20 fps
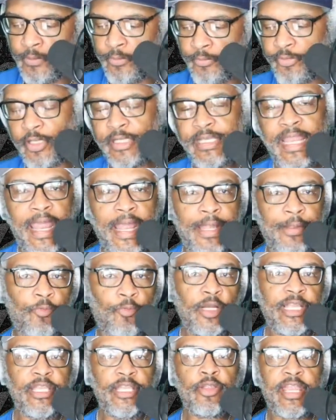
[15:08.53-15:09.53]
yeah,
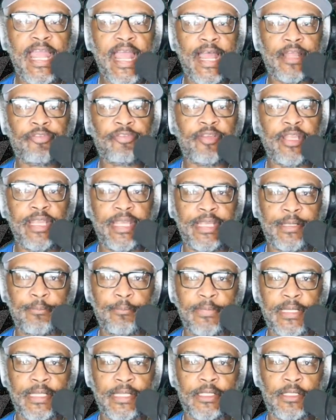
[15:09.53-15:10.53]
what do you guys think,
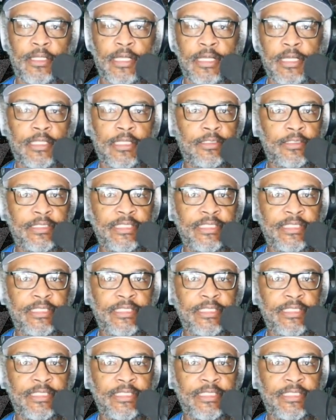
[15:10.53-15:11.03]
man?